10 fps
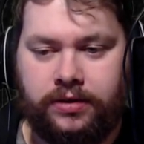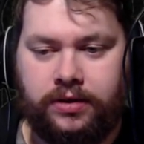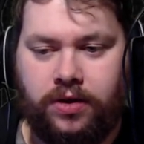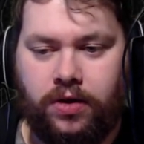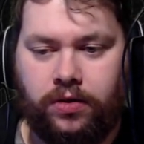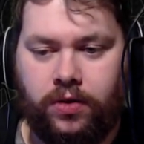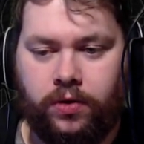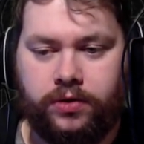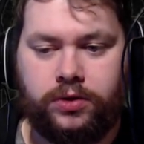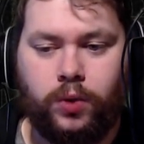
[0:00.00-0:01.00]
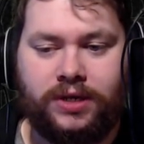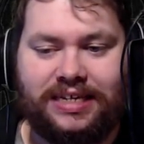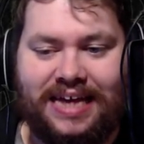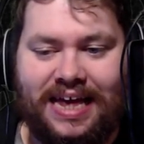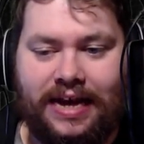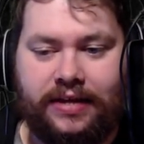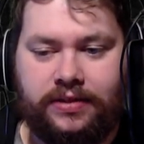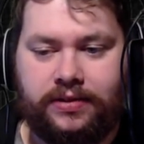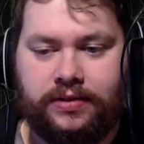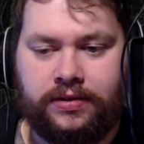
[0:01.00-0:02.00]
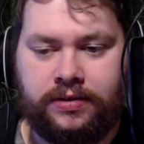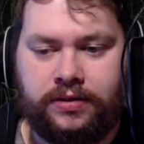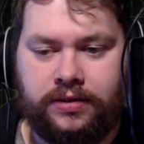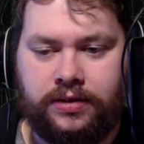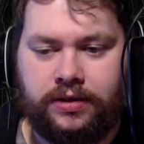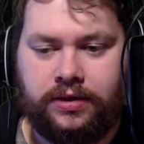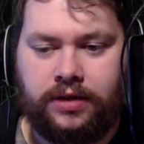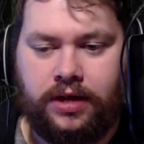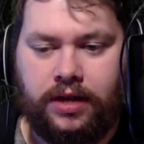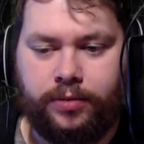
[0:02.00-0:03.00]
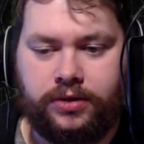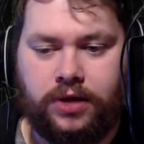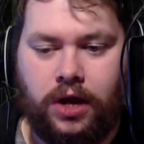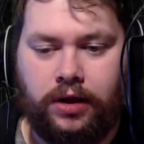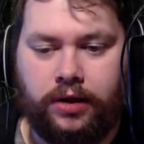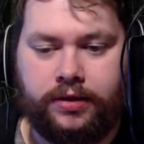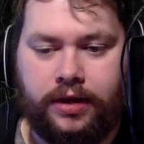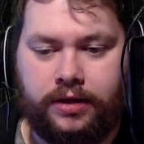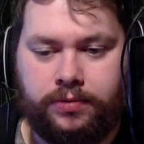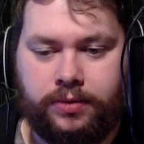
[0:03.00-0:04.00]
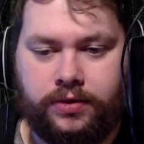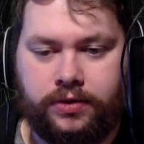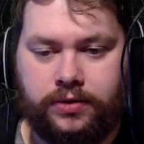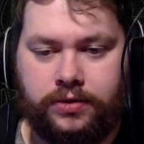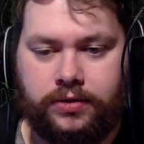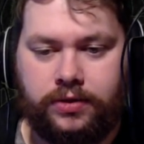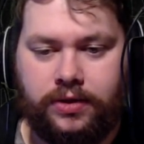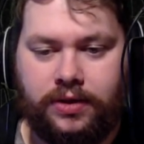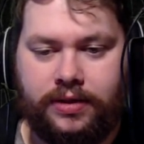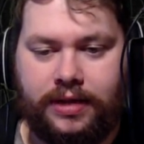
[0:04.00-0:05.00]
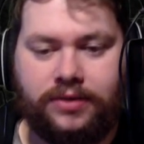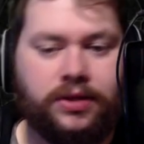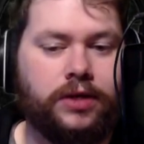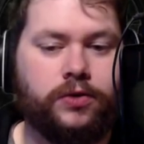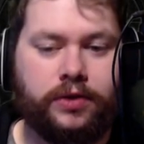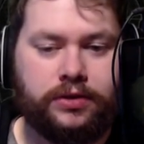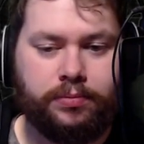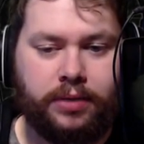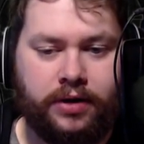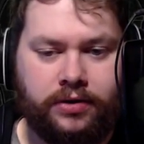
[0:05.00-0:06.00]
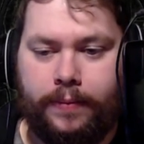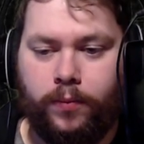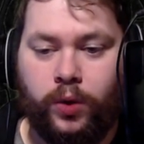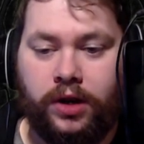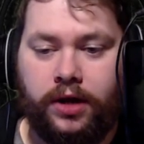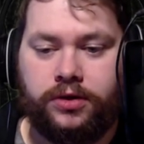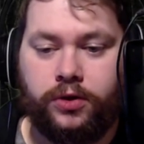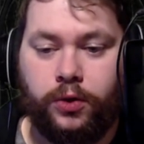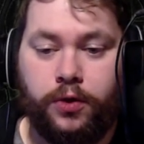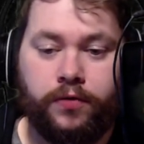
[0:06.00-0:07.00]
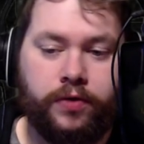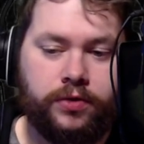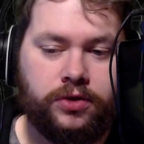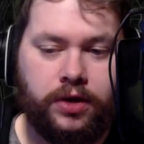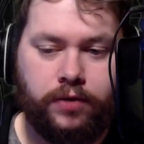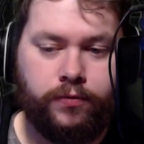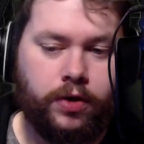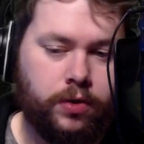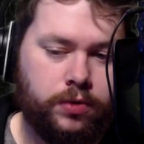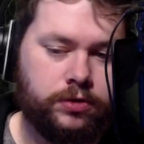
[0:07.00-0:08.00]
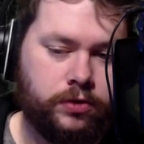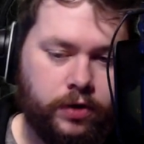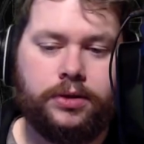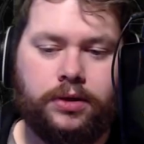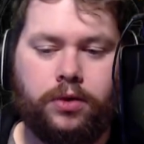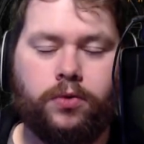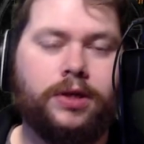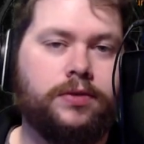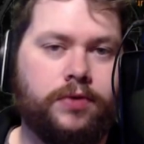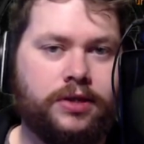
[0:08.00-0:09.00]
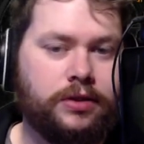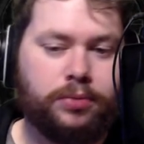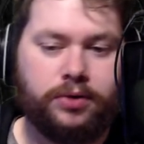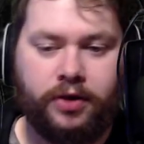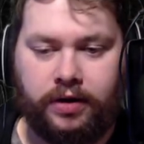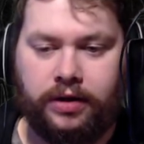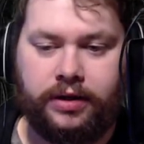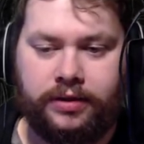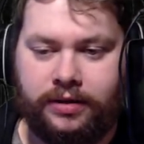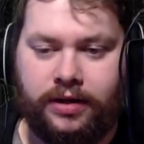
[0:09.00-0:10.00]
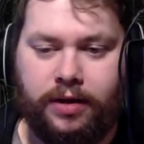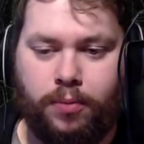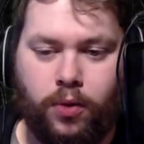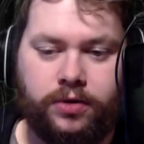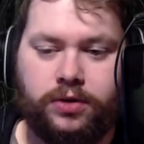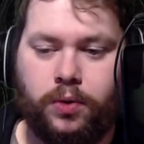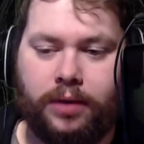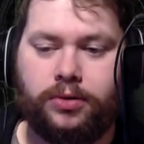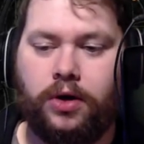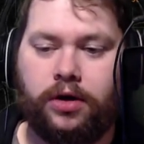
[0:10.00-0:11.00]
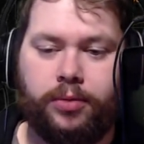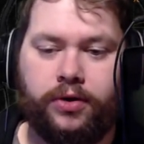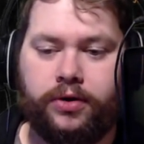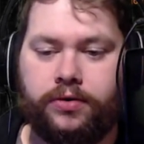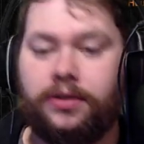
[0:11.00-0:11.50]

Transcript: on August 28th. Let me just highlight that because that's the interesting part. We'd like to know your favorite skill in Firewall Zero Hour. Now the rest of it isn't particularly important to what I'm talking about here,